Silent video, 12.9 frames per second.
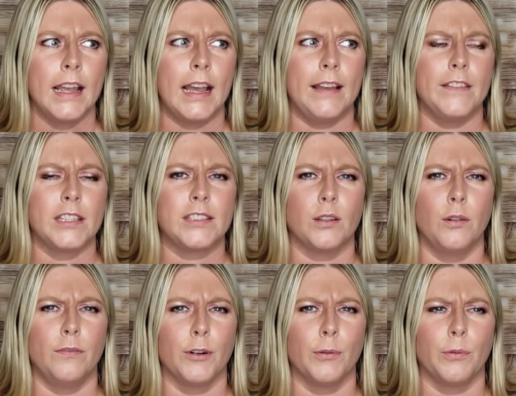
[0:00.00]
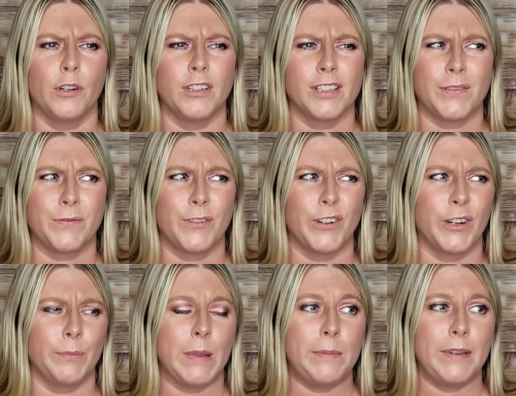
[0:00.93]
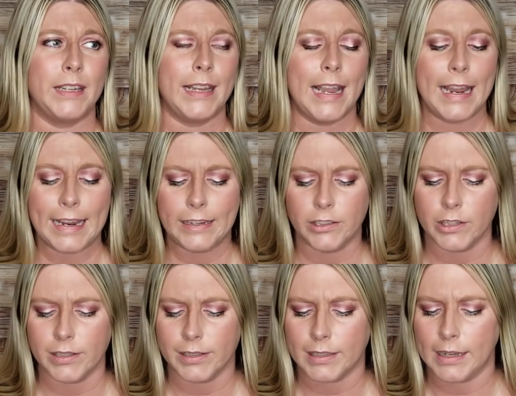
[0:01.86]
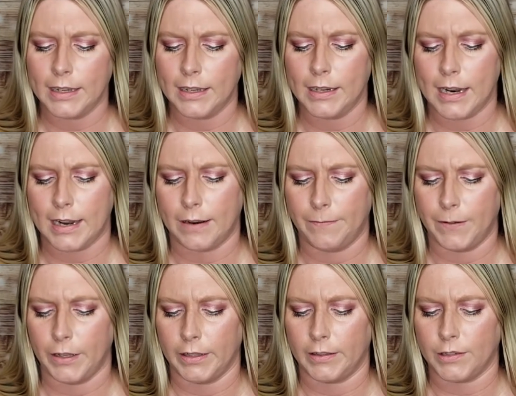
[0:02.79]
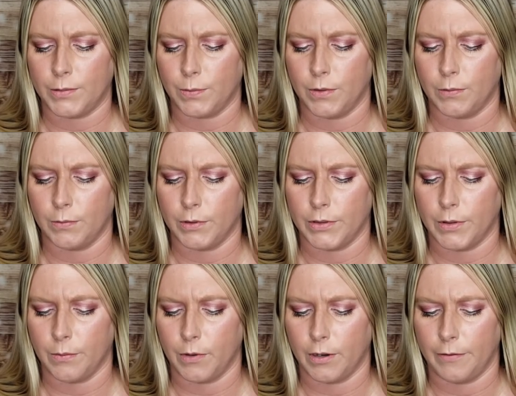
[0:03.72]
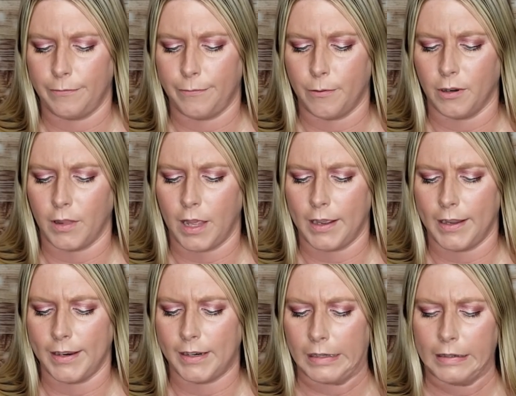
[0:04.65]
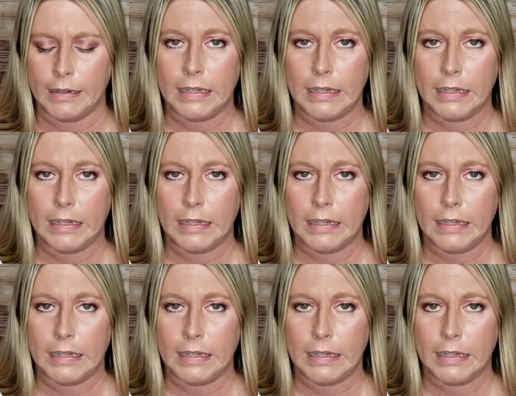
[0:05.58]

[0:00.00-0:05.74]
and the silver was for maybe aging skin. And I feel like this one was the one for like